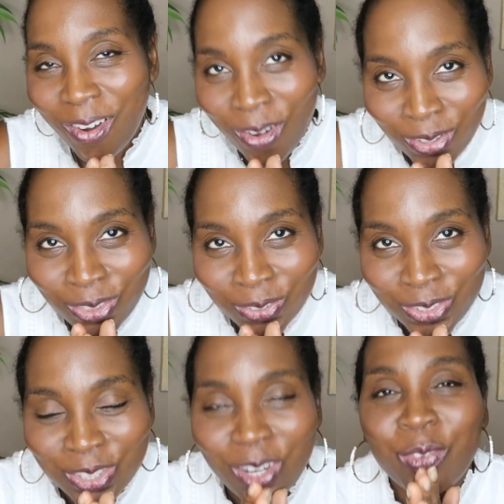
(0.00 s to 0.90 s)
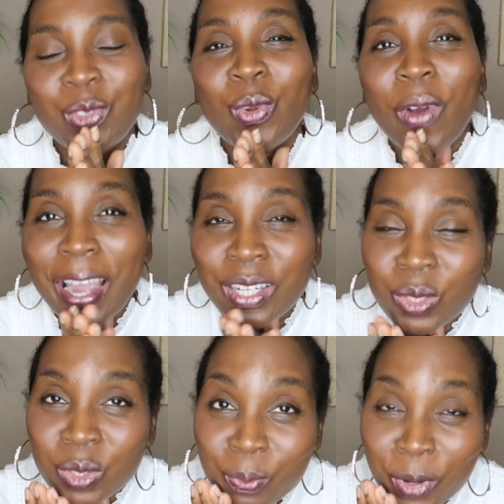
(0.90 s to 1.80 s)
all those stuff so i
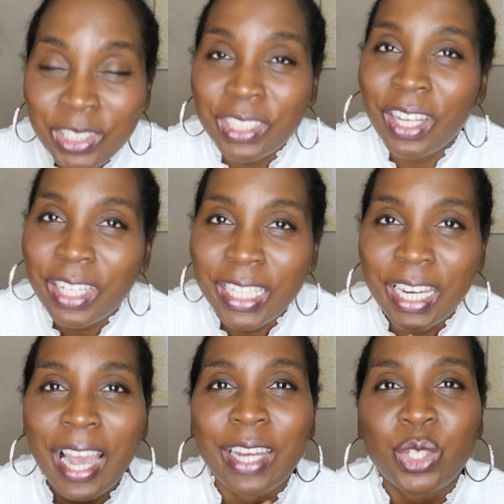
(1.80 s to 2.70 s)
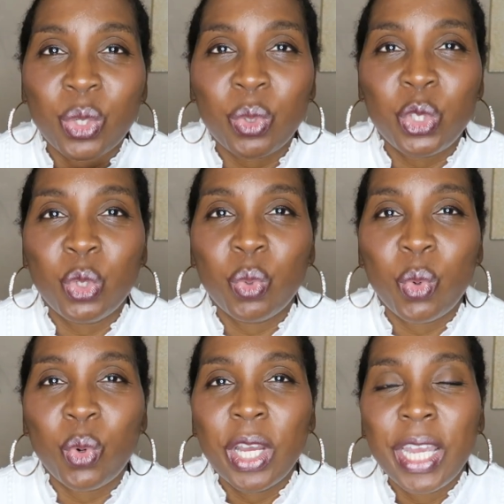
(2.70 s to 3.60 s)
personally i don't
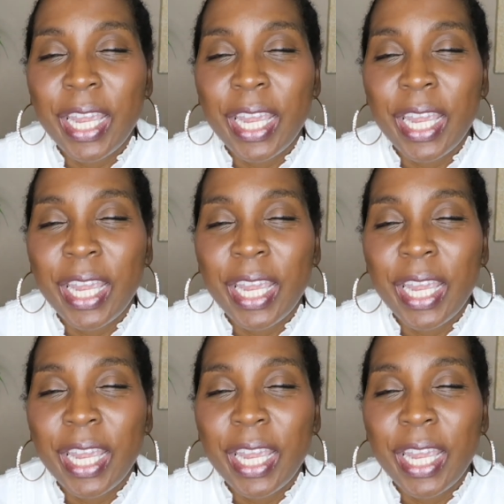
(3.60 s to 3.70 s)
do